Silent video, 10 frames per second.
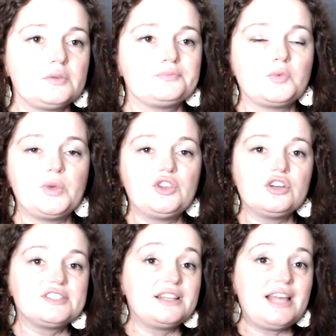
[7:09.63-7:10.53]
We
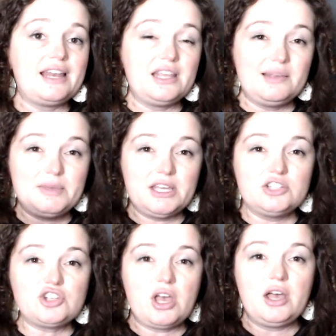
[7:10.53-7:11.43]
looked at that
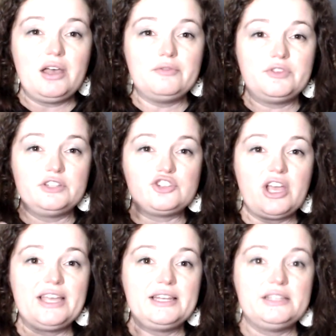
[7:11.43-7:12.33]
image of the
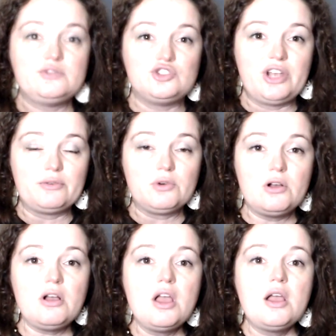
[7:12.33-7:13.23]
Chinese general
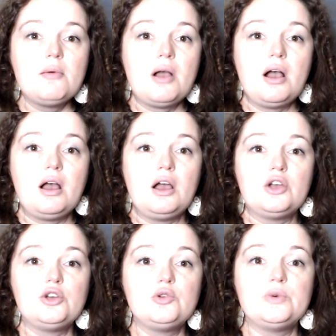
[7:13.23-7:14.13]

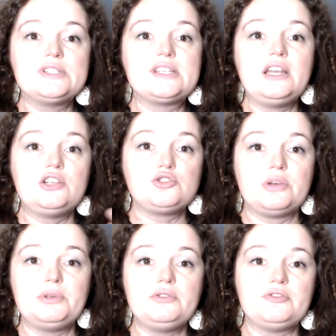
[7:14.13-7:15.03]
who was getting
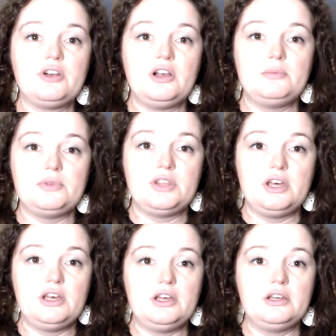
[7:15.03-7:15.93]
tribute from
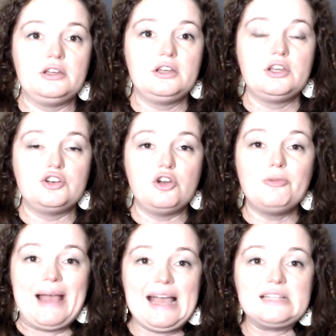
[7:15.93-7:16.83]
the
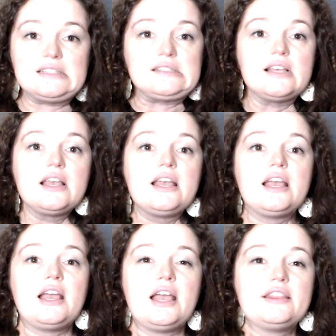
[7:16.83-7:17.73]
nomads.
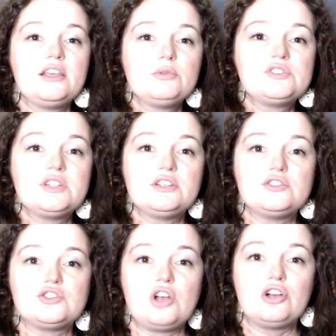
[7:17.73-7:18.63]
I think it was the
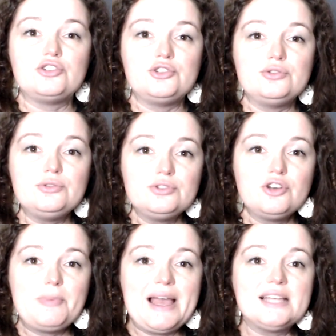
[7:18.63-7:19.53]
Zheng
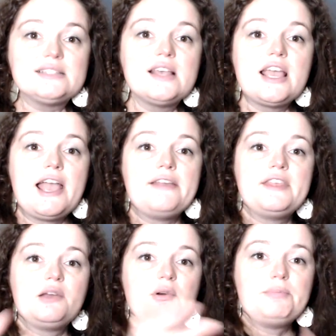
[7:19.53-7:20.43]
nomads, and
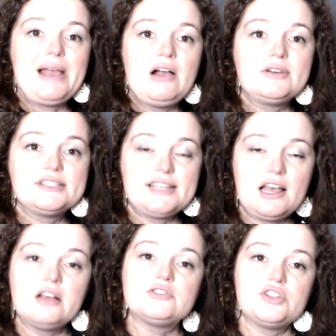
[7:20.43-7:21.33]
they were bowing
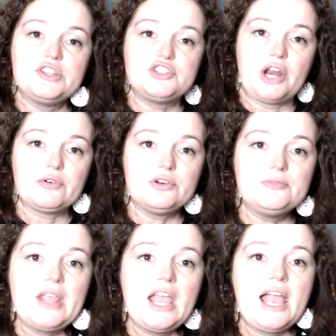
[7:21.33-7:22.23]
down to the general
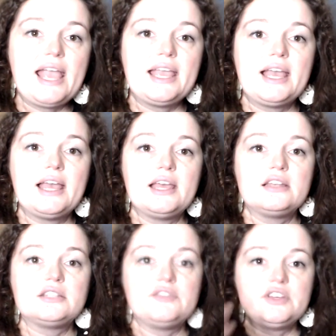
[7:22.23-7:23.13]

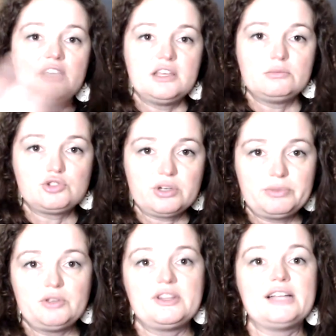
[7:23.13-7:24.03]
and giving him
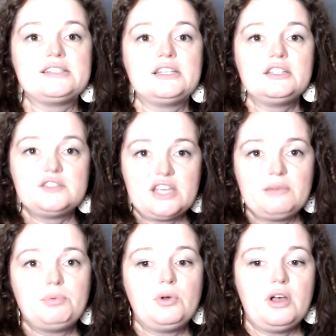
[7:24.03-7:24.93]
tribute. That's an
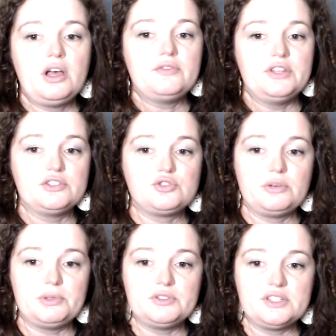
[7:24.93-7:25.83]
example of this
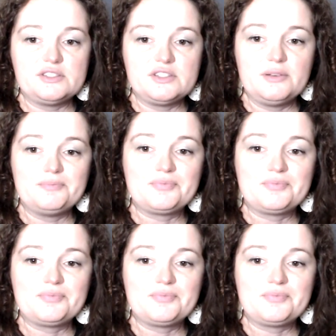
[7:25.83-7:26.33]
tribute system.